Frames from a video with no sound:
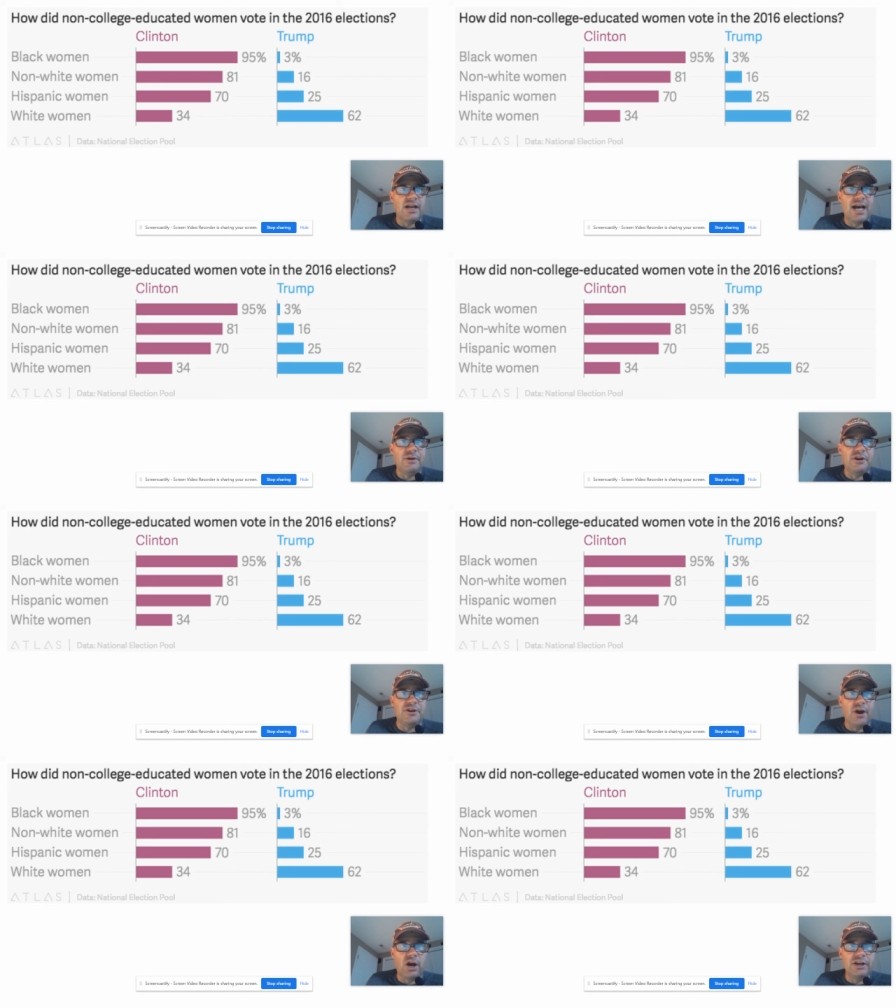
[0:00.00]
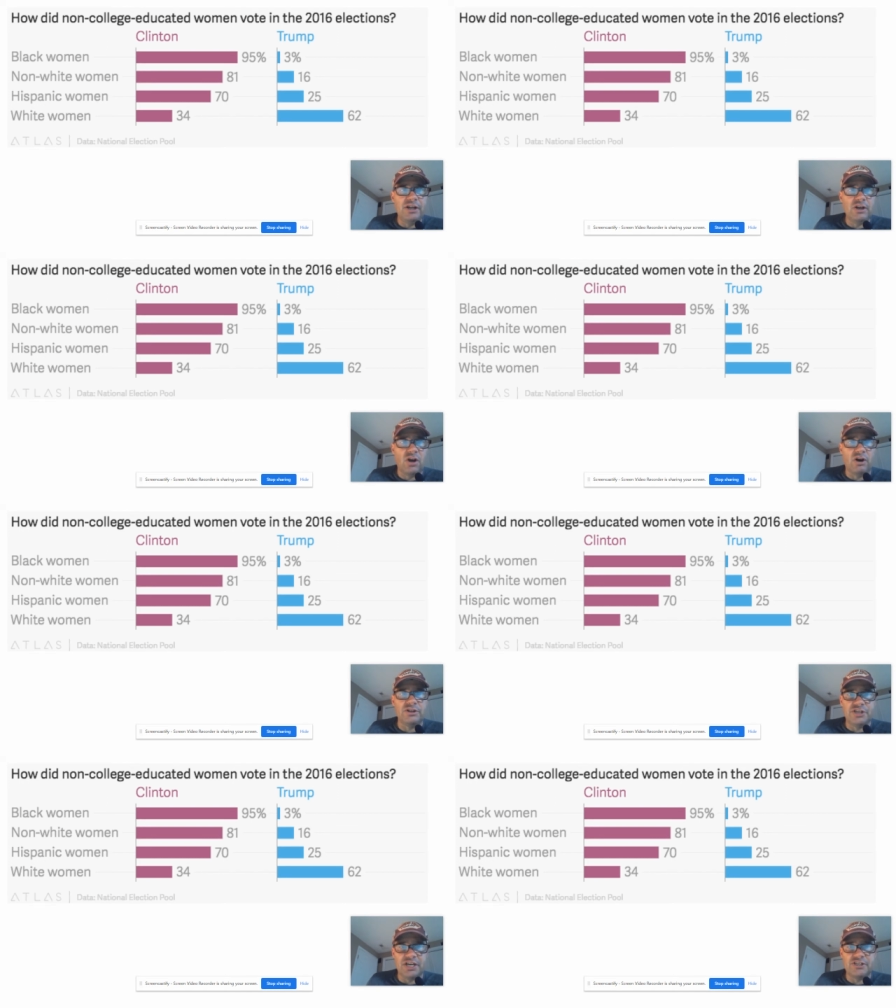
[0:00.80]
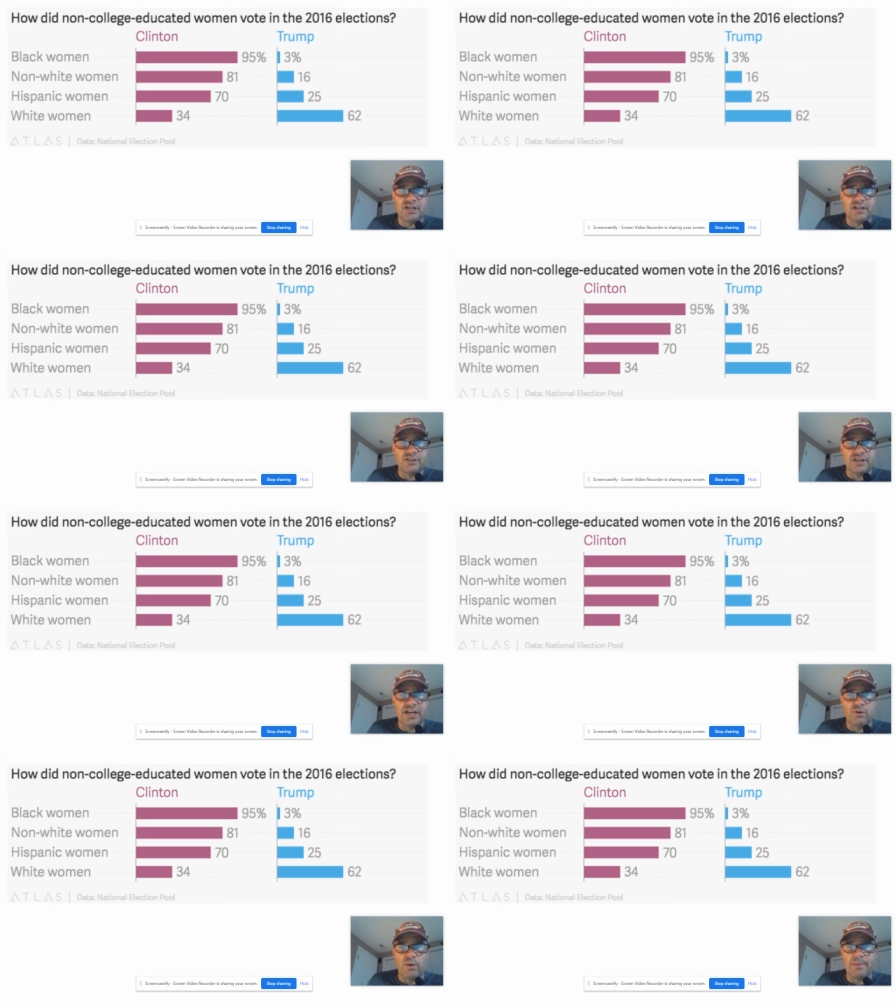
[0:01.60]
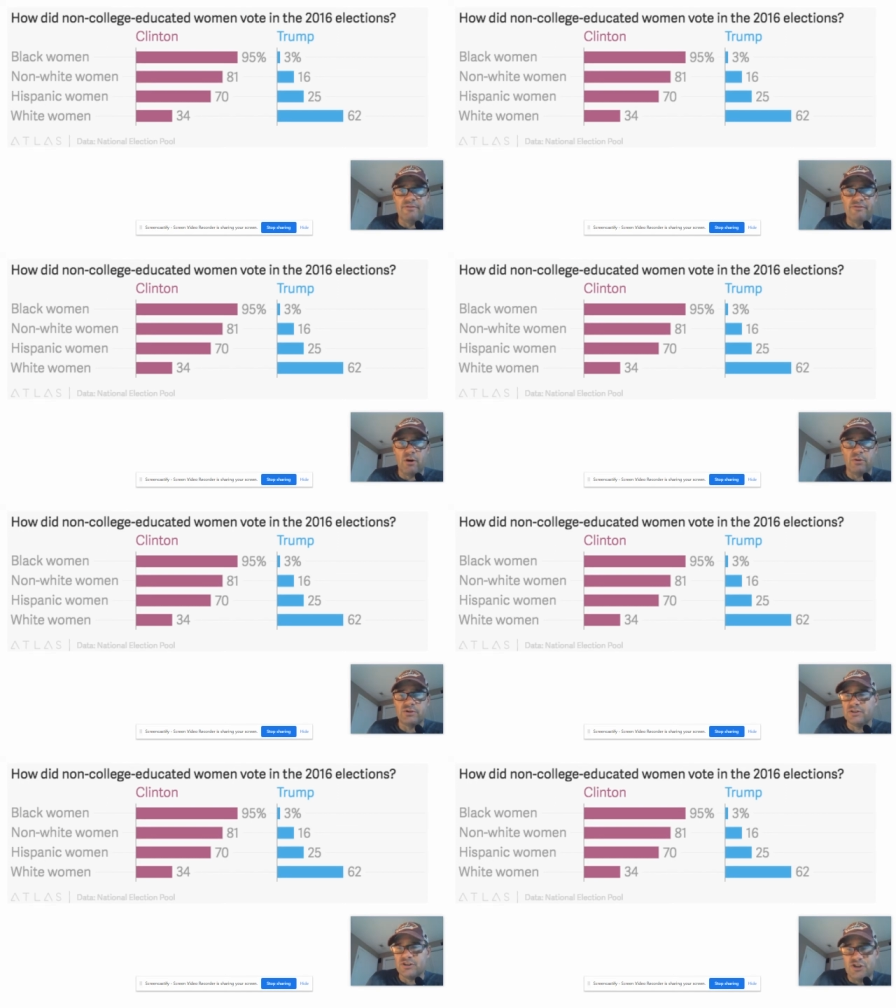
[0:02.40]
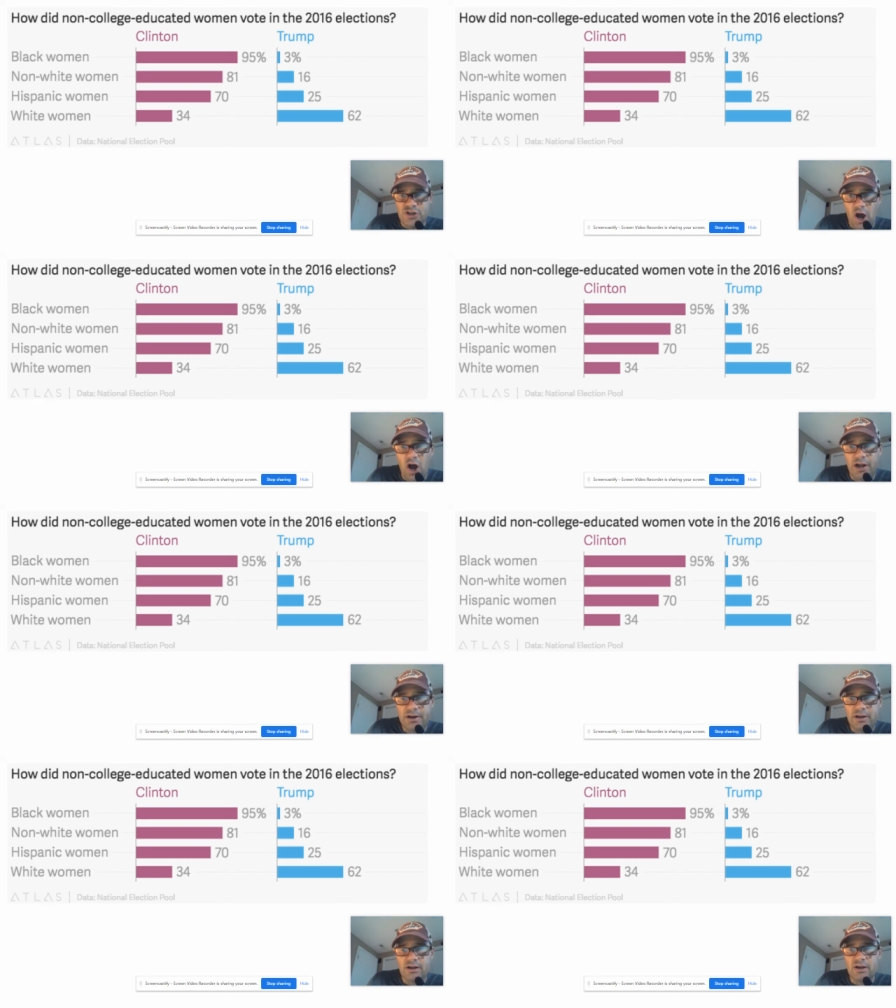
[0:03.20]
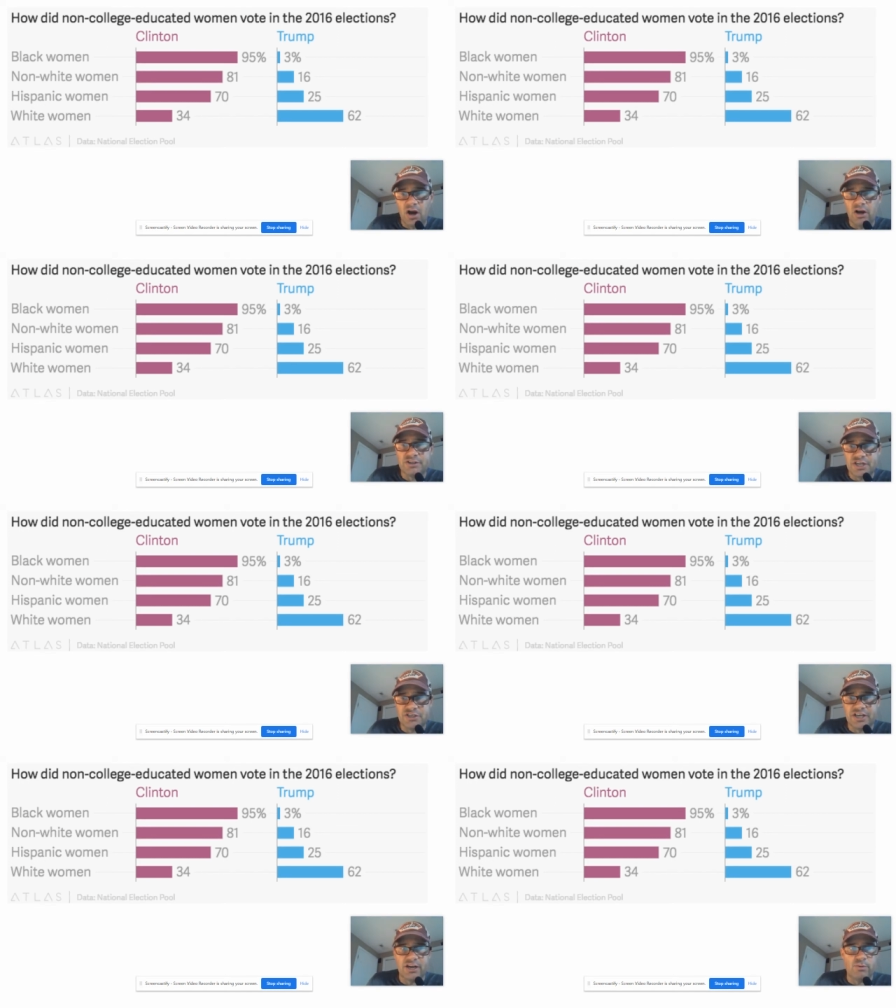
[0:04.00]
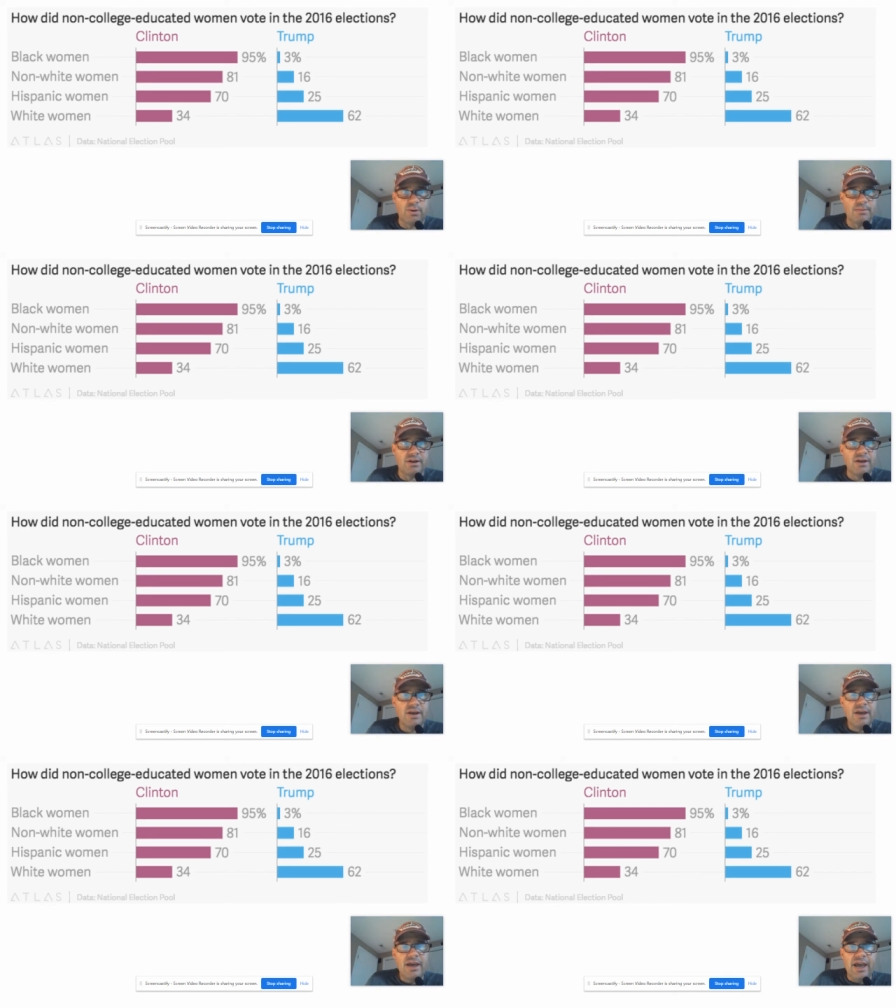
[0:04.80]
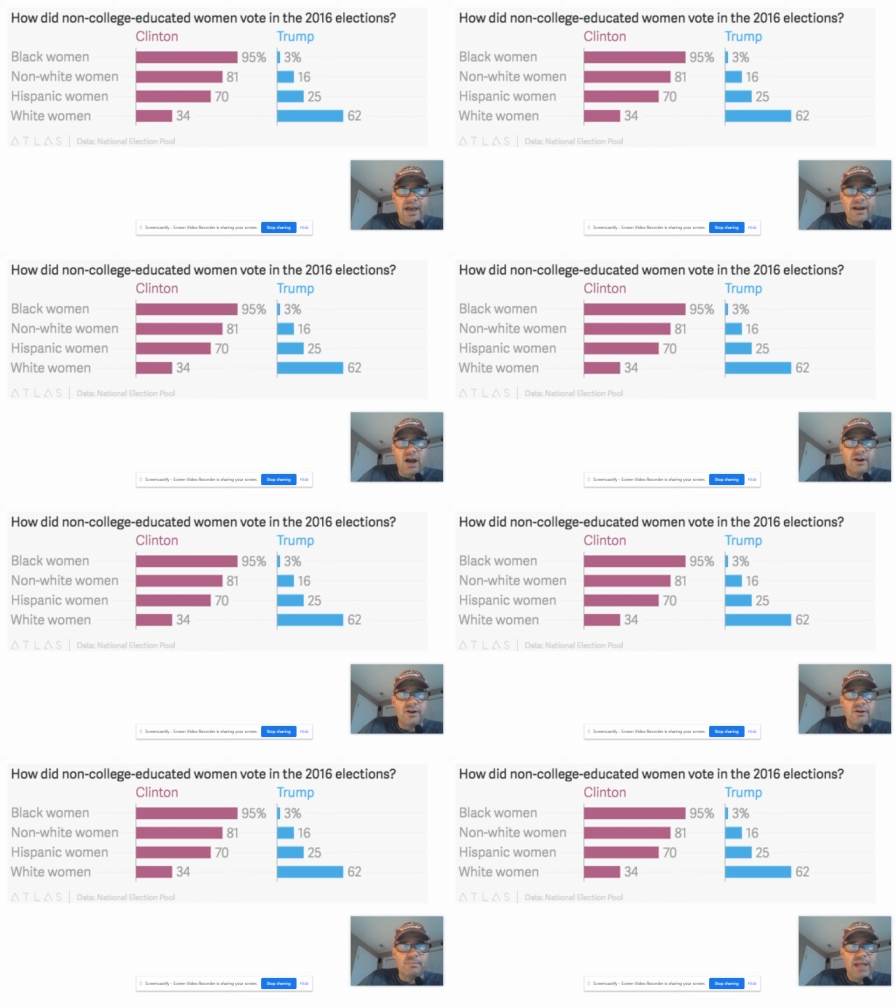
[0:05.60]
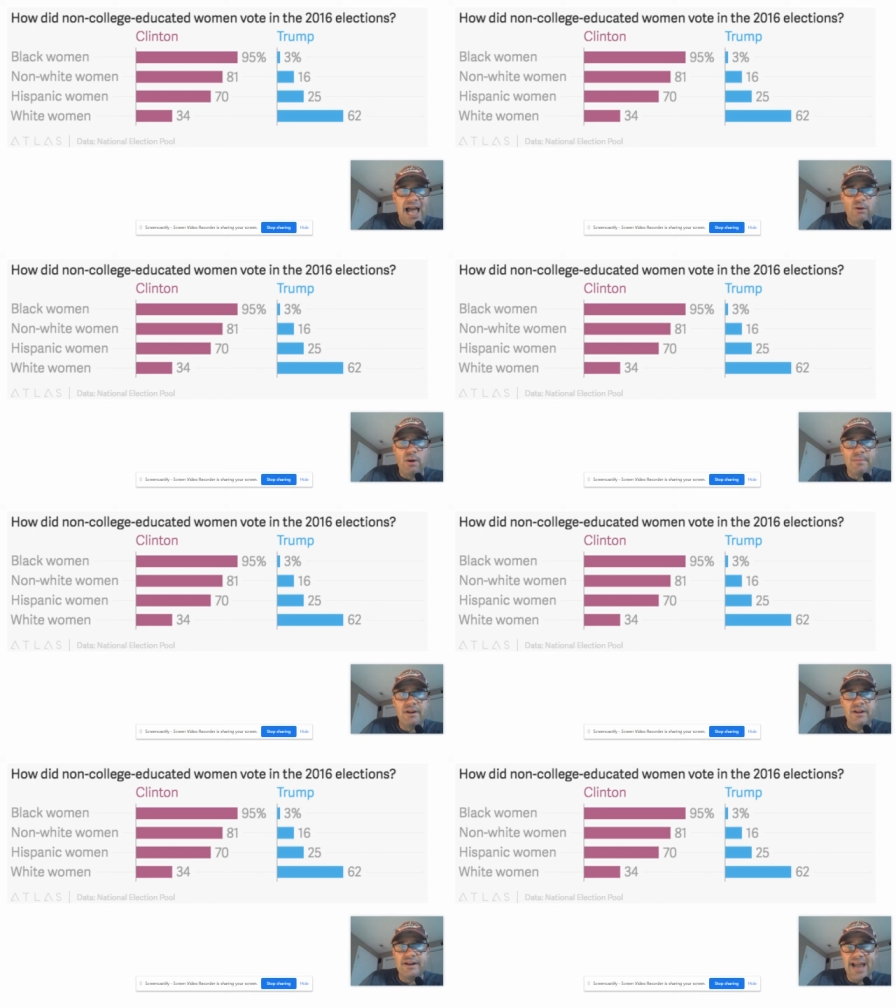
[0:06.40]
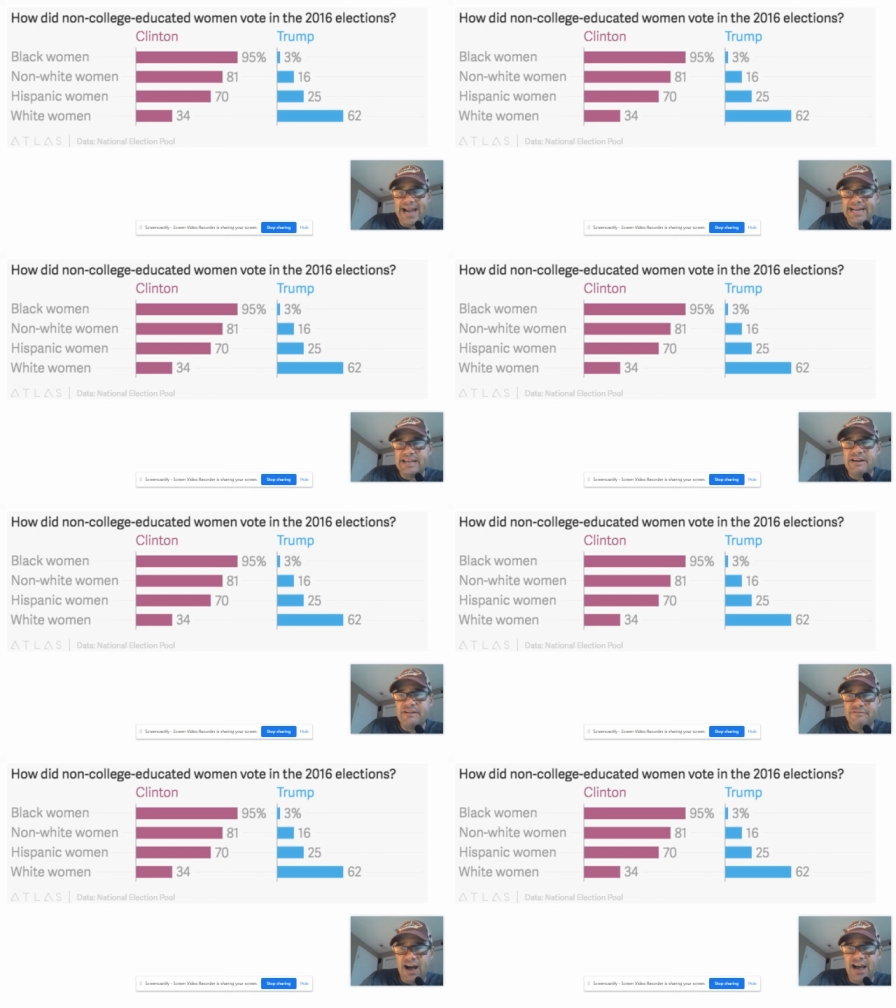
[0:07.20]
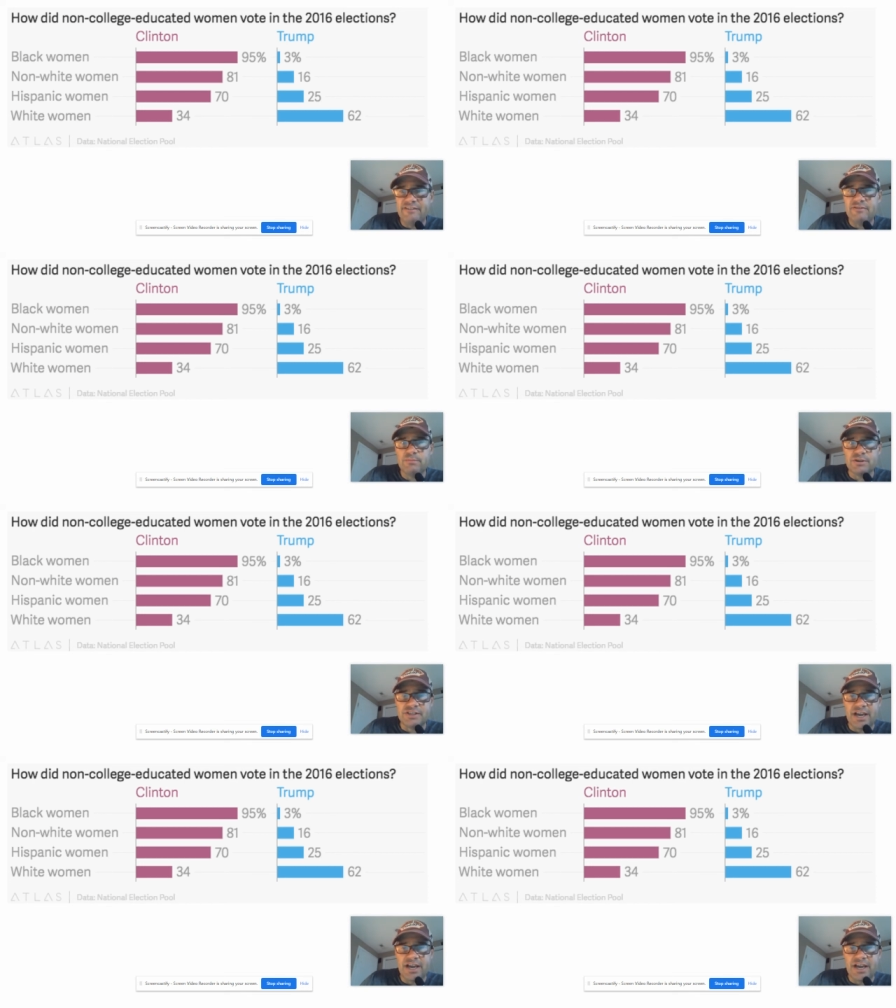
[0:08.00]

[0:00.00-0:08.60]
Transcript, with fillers: how did non college age educated women vote? So this is non college educated women. And under black women, 95% for